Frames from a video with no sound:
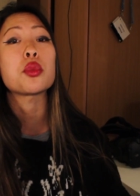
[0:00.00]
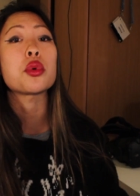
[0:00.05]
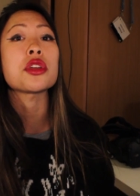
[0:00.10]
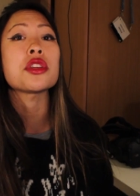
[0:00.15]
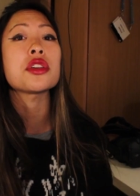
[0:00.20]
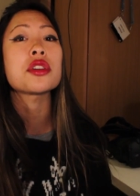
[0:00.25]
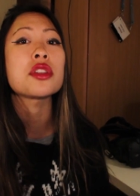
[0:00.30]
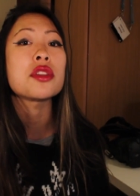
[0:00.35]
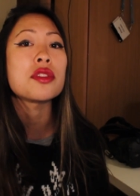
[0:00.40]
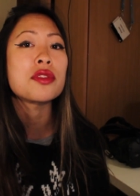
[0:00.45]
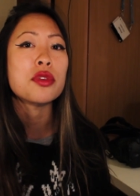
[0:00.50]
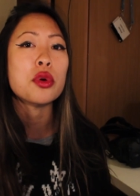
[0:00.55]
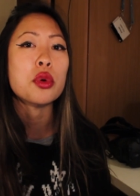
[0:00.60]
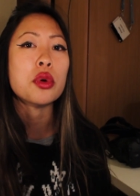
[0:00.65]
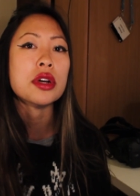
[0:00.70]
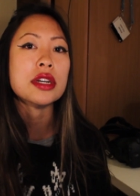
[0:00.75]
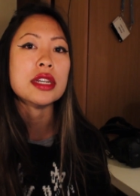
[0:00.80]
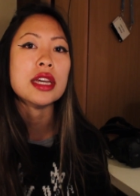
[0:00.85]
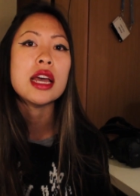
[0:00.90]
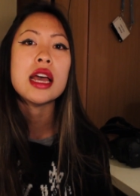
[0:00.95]
and what you can
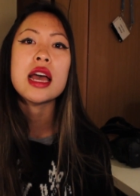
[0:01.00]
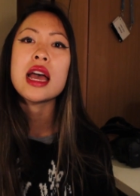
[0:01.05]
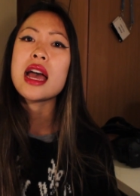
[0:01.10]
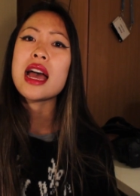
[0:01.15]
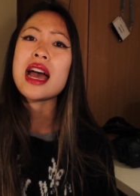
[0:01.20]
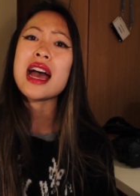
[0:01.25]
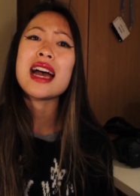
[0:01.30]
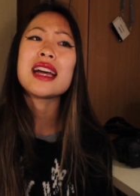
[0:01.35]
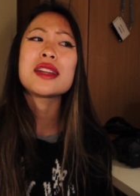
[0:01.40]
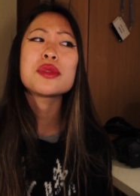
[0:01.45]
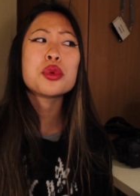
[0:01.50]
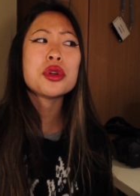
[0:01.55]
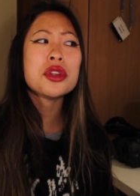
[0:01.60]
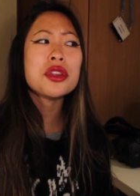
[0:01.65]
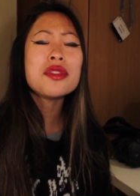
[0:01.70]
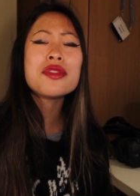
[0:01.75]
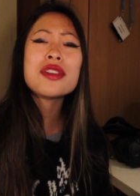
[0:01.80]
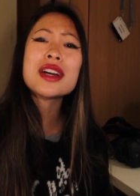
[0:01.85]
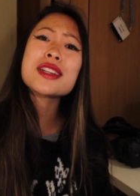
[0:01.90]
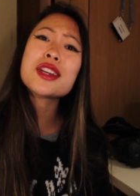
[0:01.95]
afford and what
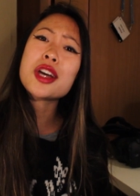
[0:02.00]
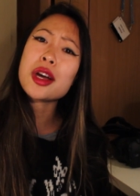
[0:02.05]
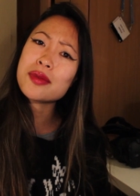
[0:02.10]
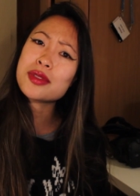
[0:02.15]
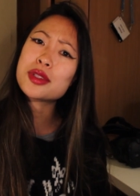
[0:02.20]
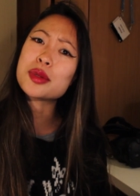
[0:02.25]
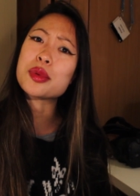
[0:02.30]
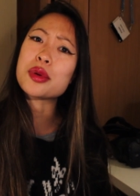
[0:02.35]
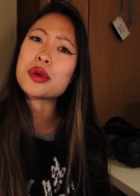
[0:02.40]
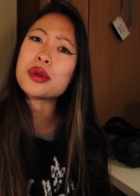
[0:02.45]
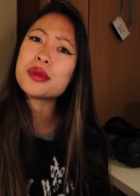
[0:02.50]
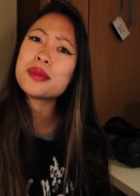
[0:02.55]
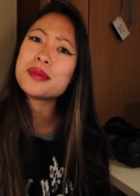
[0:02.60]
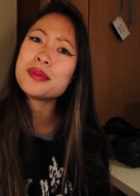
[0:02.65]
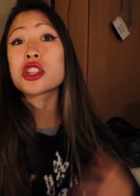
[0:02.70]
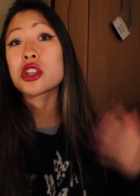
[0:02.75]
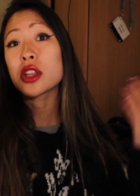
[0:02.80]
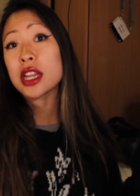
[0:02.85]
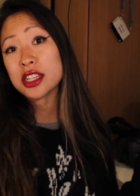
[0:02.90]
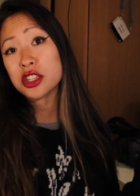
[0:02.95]
you find comfortable.
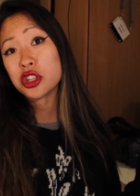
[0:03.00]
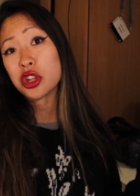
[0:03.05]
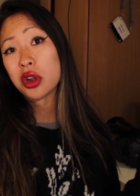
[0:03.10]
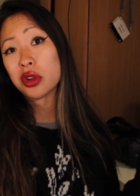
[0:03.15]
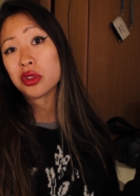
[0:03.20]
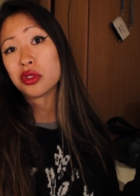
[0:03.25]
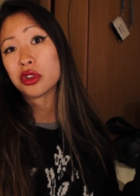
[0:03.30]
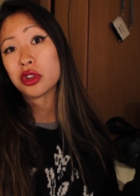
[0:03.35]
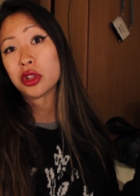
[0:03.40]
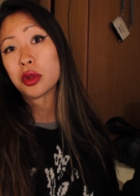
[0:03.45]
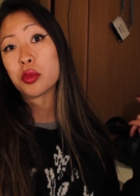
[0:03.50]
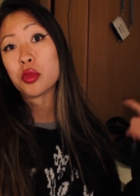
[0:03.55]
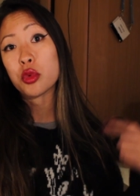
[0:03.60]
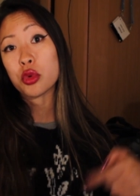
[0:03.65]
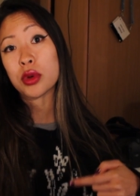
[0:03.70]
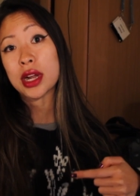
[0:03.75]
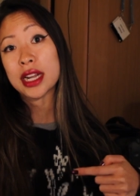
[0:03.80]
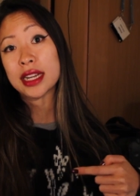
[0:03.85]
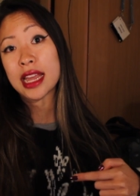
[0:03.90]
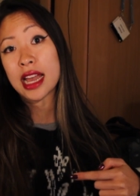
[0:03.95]
So let's go through them
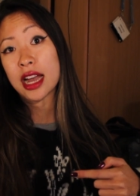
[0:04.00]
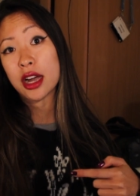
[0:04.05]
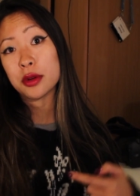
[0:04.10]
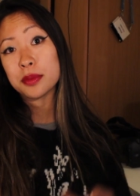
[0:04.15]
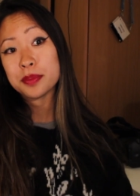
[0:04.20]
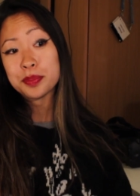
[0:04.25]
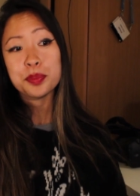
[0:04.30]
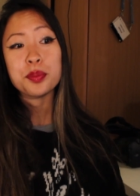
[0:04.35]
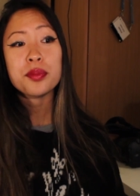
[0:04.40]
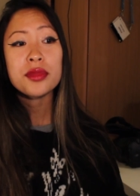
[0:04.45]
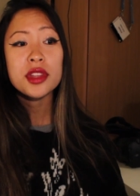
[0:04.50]
right now.